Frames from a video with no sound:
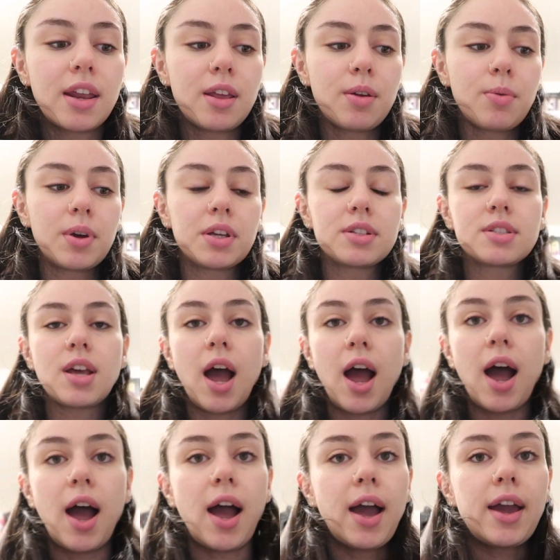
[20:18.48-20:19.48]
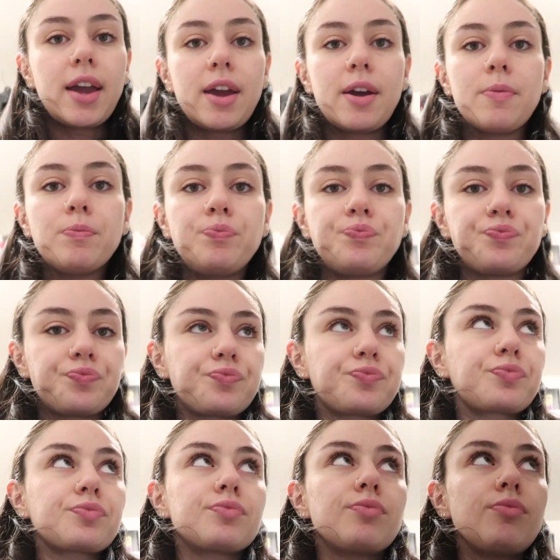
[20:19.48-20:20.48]
anyways, I
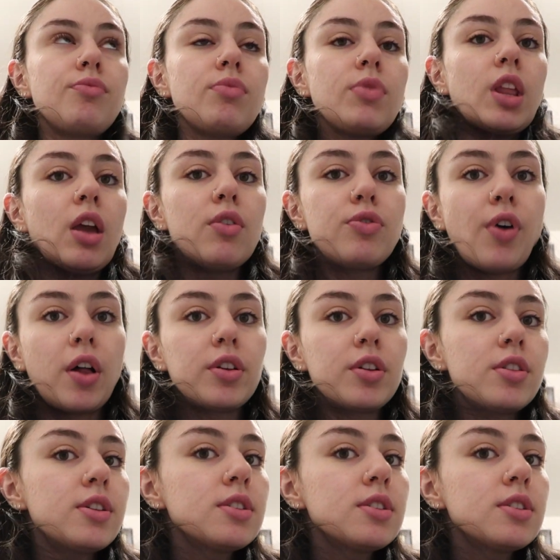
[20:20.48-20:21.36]
follow